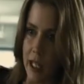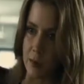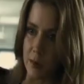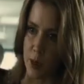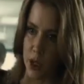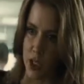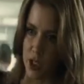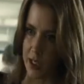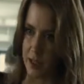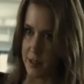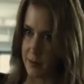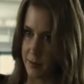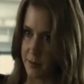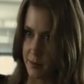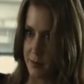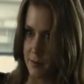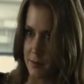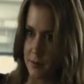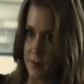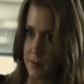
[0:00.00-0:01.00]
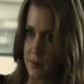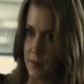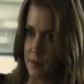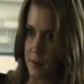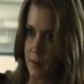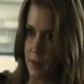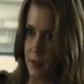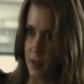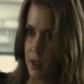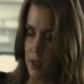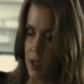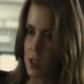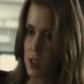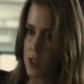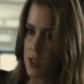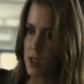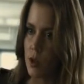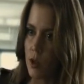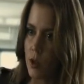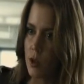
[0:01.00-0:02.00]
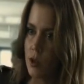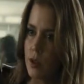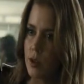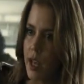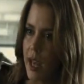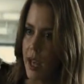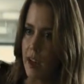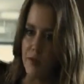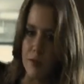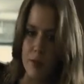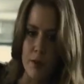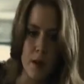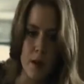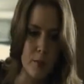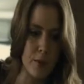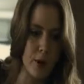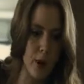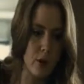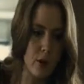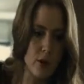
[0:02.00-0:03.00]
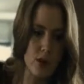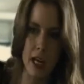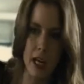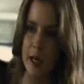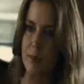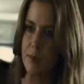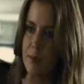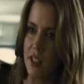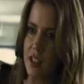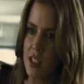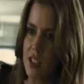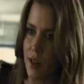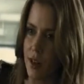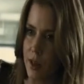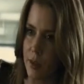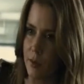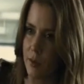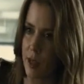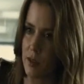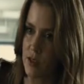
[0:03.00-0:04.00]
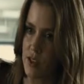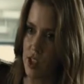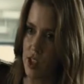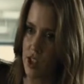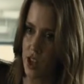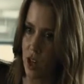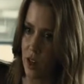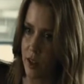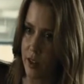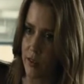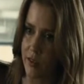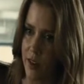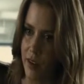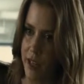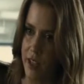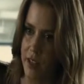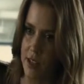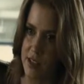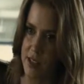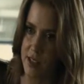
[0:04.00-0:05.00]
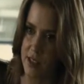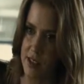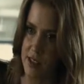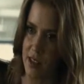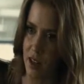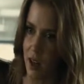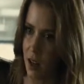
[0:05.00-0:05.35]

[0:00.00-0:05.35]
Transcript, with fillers: the info she knows about the bullets and requests the trip so she can prove her theories to correct it